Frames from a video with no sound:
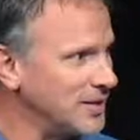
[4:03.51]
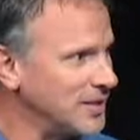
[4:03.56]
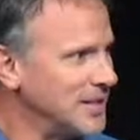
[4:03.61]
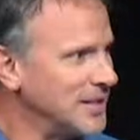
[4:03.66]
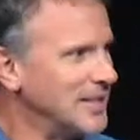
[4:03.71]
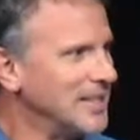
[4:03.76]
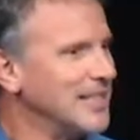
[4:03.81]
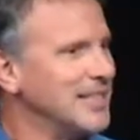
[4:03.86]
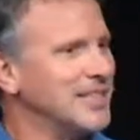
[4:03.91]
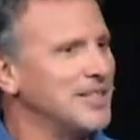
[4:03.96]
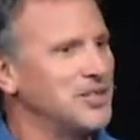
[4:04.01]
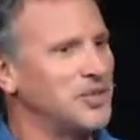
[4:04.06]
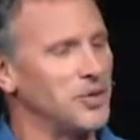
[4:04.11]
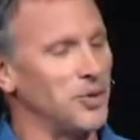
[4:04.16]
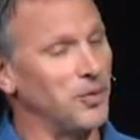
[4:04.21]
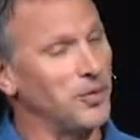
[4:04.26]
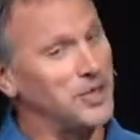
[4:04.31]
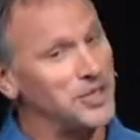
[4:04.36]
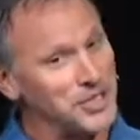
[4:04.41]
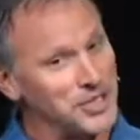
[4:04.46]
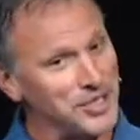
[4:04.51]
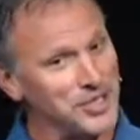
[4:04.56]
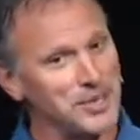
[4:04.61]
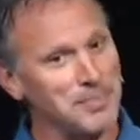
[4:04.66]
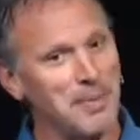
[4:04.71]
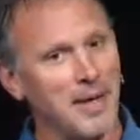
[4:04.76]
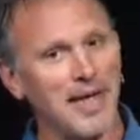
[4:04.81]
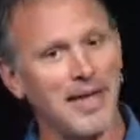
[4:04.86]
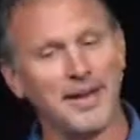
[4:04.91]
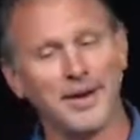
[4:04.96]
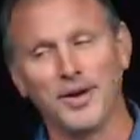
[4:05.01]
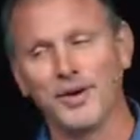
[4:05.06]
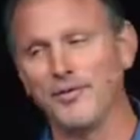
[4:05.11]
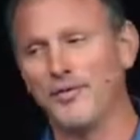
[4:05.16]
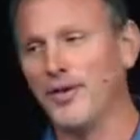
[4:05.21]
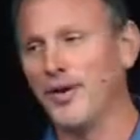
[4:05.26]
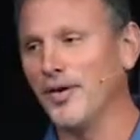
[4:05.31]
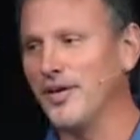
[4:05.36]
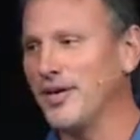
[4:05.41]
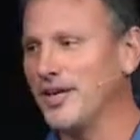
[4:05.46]
So this has been a
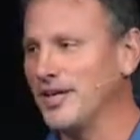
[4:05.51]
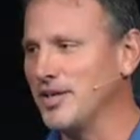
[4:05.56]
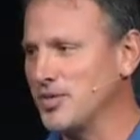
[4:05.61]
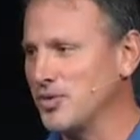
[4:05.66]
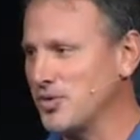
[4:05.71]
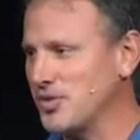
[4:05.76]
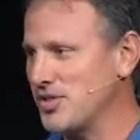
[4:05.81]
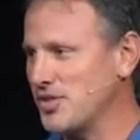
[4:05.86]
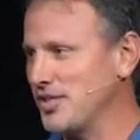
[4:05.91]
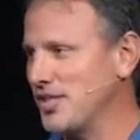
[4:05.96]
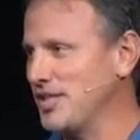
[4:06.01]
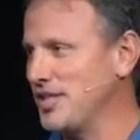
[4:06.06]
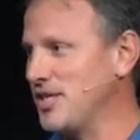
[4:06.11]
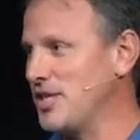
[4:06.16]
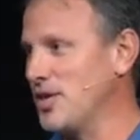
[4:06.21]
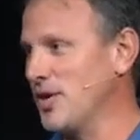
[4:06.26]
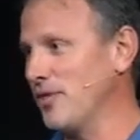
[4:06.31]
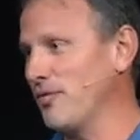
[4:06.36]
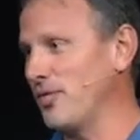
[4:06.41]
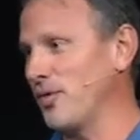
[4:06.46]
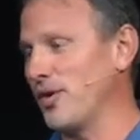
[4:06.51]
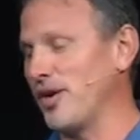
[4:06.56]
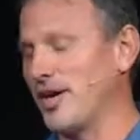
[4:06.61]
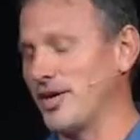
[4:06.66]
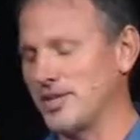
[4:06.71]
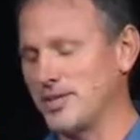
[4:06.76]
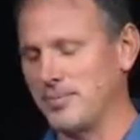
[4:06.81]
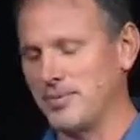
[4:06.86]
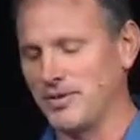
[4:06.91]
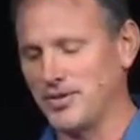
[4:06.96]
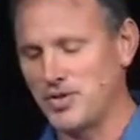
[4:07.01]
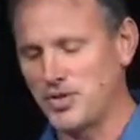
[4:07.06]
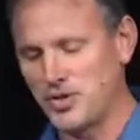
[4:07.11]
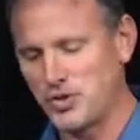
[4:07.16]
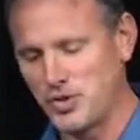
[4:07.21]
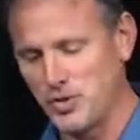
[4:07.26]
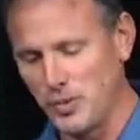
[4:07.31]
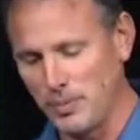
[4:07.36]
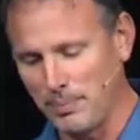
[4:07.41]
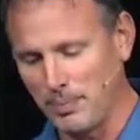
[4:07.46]
very interesting year for us, but
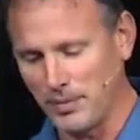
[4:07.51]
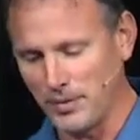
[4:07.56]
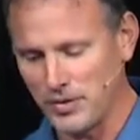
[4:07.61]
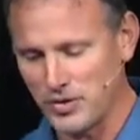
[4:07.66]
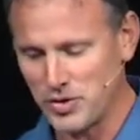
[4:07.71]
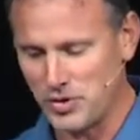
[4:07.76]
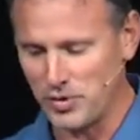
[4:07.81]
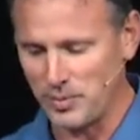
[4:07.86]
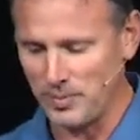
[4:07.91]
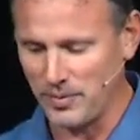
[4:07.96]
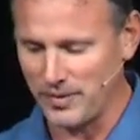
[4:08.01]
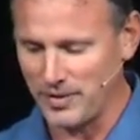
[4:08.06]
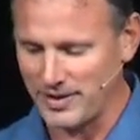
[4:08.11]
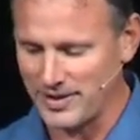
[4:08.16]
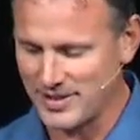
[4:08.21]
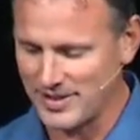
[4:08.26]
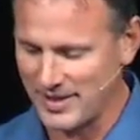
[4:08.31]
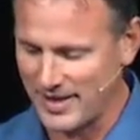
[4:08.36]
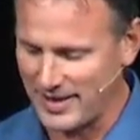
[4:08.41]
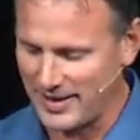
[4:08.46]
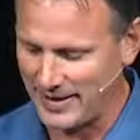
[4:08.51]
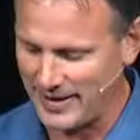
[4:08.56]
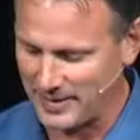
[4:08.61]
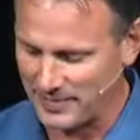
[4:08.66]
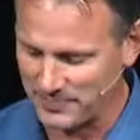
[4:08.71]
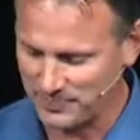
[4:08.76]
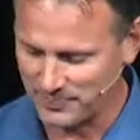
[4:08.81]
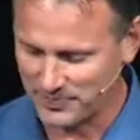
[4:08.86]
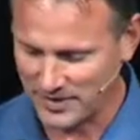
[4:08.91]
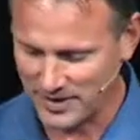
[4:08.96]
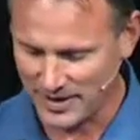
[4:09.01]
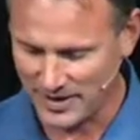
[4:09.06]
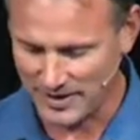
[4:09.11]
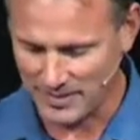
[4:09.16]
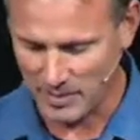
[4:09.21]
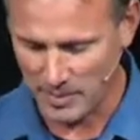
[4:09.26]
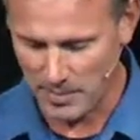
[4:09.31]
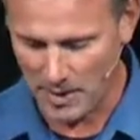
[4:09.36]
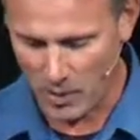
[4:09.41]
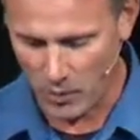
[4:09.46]
super, super exciting
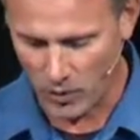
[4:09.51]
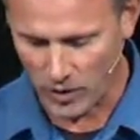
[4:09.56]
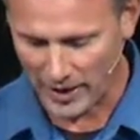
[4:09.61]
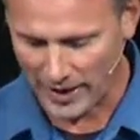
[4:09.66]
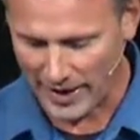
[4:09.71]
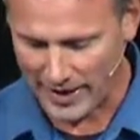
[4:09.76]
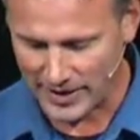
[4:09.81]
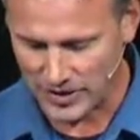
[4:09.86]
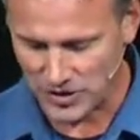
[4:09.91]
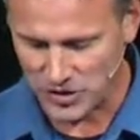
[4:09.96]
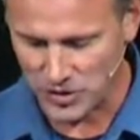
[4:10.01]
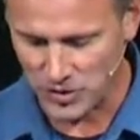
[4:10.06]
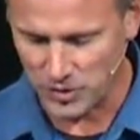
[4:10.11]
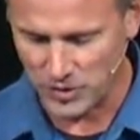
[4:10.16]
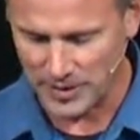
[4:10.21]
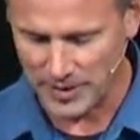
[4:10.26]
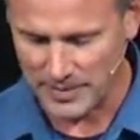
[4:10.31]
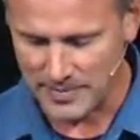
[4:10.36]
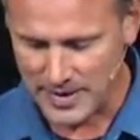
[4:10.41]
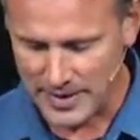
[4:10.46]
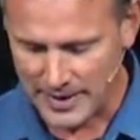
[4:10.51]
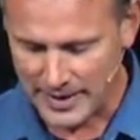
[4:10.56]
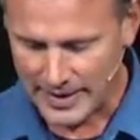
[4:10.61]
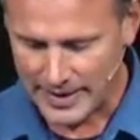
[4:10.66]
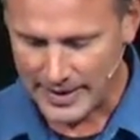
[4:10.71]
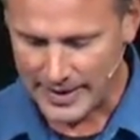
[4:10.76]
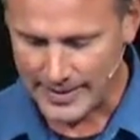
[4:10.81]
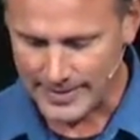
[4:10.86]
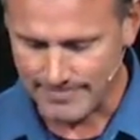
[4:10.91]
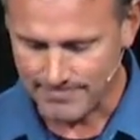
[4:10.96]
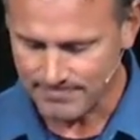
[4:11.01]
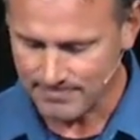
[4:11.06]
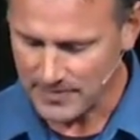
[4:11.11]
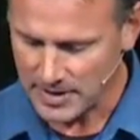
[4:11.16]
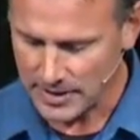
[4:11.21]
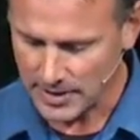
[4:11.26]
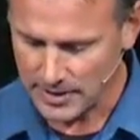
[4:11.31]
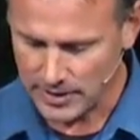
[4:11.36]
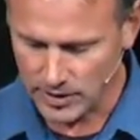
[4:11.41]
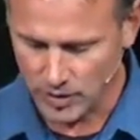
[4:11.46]
um, about what God is doing. And,
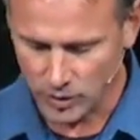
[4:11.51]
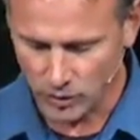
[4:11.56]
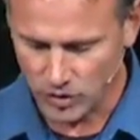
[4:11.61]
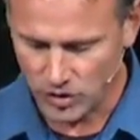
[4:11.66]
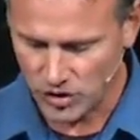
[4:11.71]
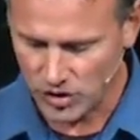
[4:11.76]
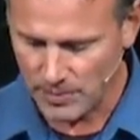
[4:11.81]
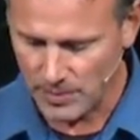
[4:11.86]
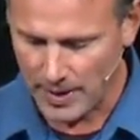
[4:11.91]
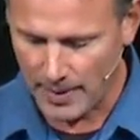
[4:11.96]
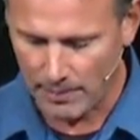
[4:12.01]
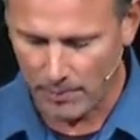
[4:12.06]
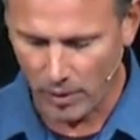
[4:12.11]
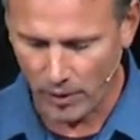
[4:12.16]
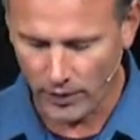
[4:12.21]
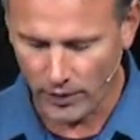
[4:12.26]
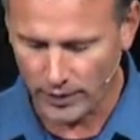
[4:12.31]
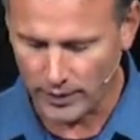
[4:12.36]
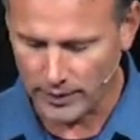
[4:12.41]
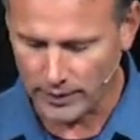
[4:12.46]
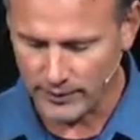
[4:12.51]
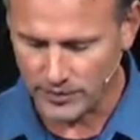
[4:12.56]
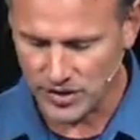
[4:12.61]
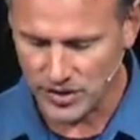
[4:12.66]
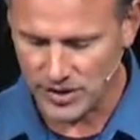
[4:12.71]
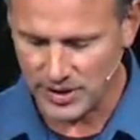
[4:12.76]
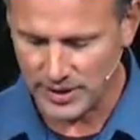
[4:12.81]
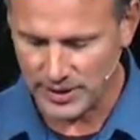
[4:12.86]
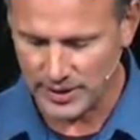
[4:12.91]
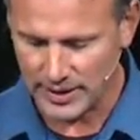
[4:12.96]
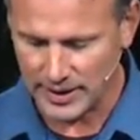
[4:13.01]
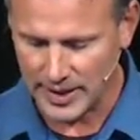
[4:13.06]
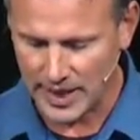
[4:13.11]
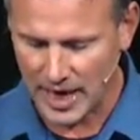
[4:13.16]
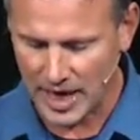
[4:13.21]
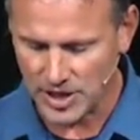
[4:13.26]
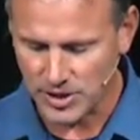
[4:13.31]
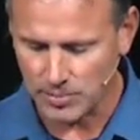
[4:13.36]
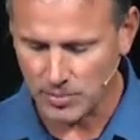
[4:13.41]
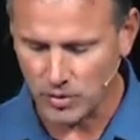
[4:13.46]
uh, you know, just to be a part of seeing the
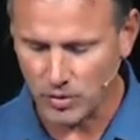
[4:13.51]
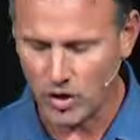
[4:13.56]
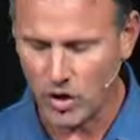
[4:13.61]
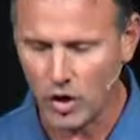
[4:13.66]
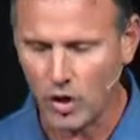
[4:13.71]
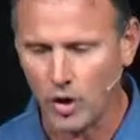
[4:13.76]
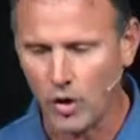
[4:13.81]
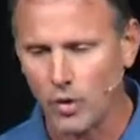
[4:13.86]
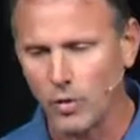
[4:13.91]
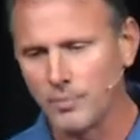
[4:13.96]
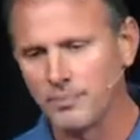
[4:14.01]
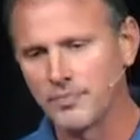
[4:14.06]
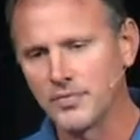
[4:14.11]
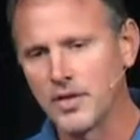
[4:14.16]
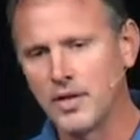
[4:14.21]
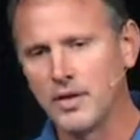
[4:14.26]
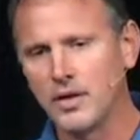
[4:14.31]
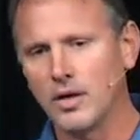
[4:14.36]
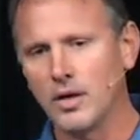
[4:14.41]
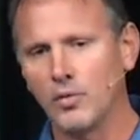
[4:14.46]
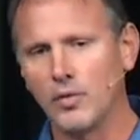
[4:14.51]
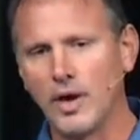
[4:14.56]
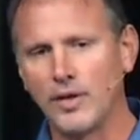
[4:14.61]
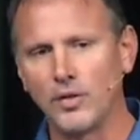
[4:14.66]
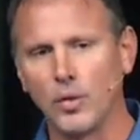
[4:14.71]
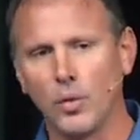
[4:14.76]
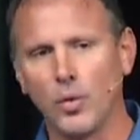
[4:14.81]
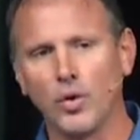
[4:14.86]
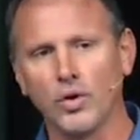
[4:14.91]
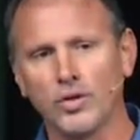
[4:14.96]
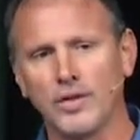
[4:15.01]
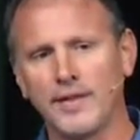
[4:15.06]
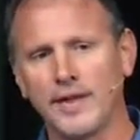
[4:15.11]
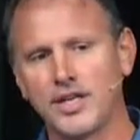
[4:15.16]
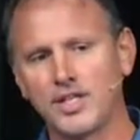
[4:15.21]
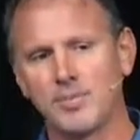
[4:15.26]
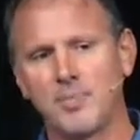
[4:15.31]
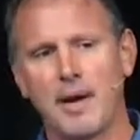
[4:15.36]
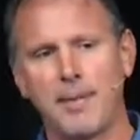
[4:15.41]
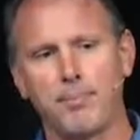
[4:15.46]
gospel go around the world. And
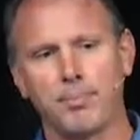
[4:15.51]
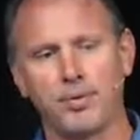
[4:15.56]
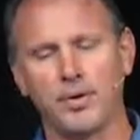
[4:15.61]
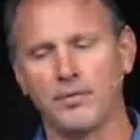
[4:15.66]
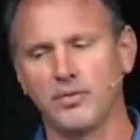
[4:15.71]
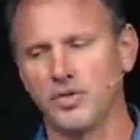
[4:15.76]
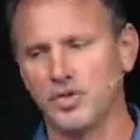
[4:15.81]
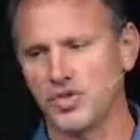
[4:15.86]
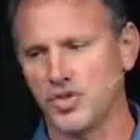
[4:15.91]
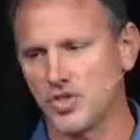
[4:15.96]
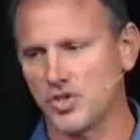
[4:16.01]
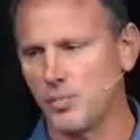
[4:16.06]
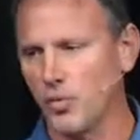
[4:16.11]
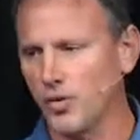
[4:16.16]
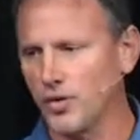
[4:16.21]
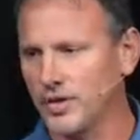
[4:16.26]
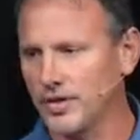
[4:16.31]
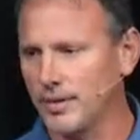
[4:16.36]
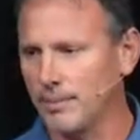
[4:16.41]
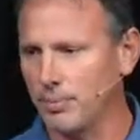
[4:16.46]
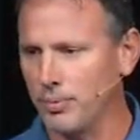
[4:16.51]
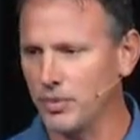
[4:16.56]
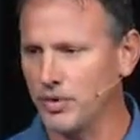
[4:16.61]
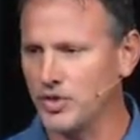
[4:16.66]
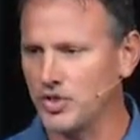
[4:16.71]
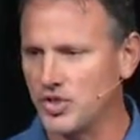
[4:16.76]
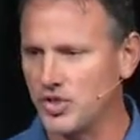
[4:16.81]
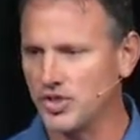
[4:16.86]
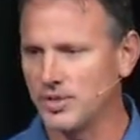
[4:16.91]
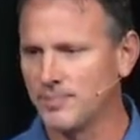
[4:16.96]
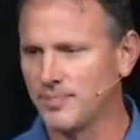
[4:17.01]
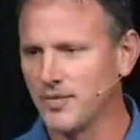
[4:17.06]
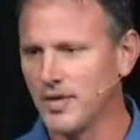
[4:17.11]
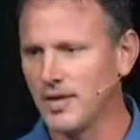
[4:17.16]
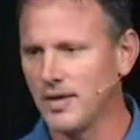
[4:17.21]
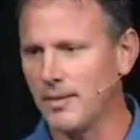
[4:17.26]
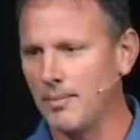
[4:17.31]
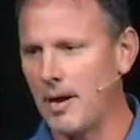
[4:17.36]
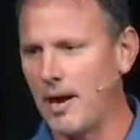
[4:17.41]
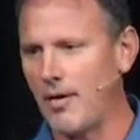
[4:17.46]
that's my privilege this morning to preach
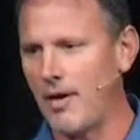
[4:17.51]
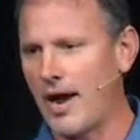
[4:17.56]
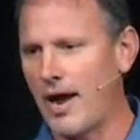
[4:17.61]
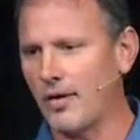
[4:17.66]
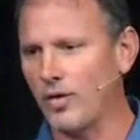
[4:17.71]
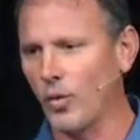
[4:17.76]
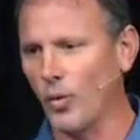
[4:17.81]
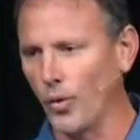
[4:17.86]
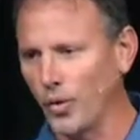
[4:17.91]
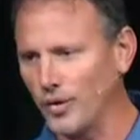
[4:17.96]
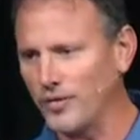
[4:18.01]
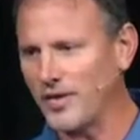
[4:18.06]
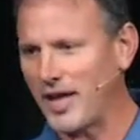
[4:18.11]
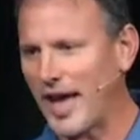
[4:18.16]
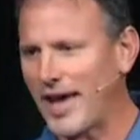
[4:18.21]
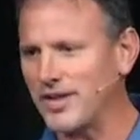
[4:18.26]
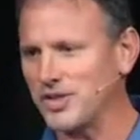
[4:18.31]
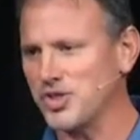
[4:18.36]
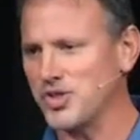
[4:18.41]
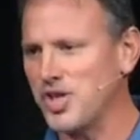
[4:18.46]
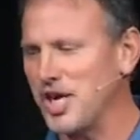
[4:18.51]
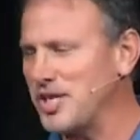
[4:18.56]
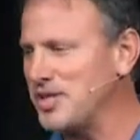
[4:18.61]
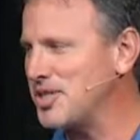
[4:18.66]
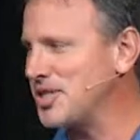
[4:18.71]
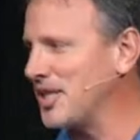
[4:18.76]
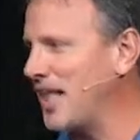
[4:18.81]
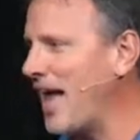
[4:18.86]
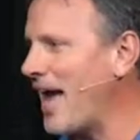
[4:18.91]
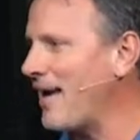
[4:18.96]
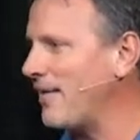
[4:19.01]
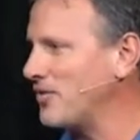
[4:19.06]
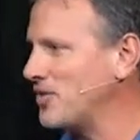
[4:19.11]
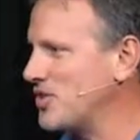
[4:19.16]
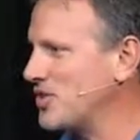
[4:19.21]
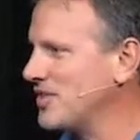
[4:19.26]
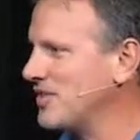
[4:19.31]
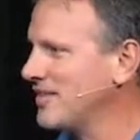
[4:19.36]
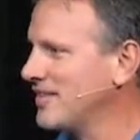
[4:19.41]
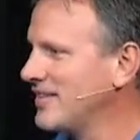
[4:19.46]
about how the Word of God is changing
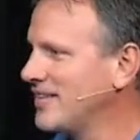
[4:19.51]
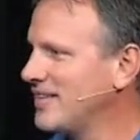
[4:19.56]
lives.